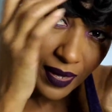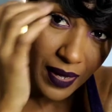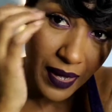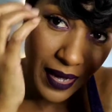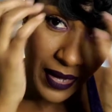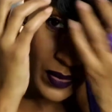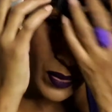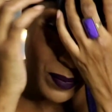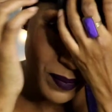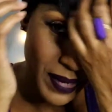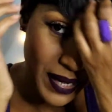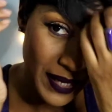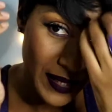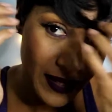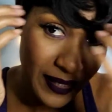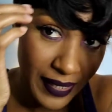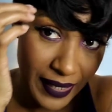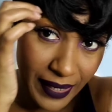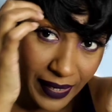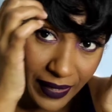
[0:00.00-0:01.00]
I don't mind
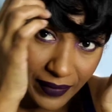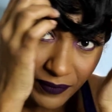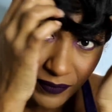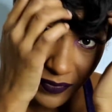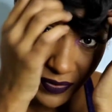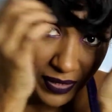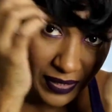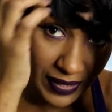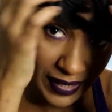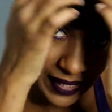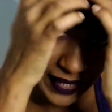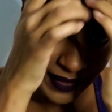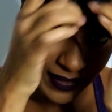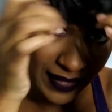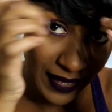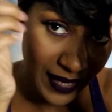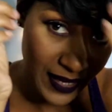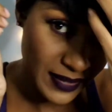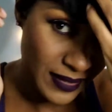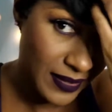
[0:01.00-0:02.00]
the hair in front like
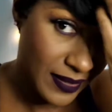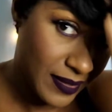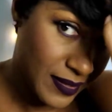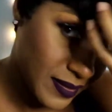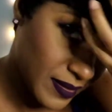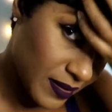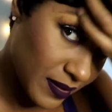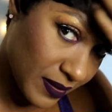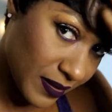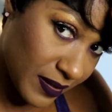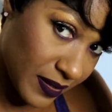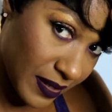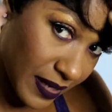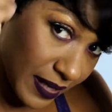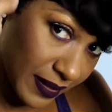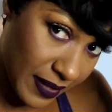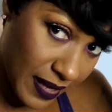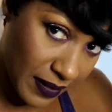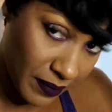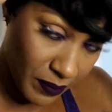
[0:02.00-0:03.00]
that to
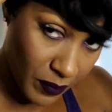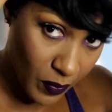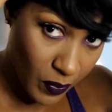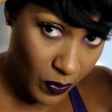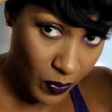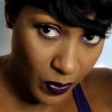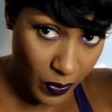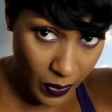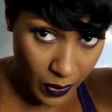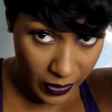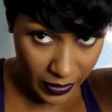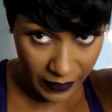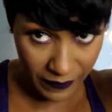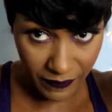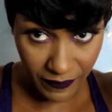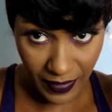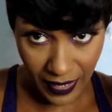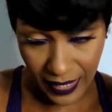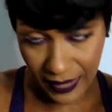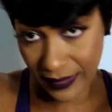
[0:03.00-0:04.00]
get that mohawk
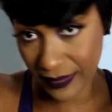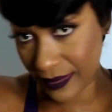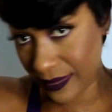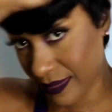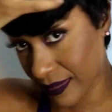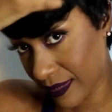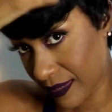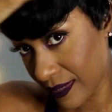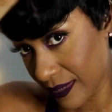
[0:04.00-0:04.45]
effect.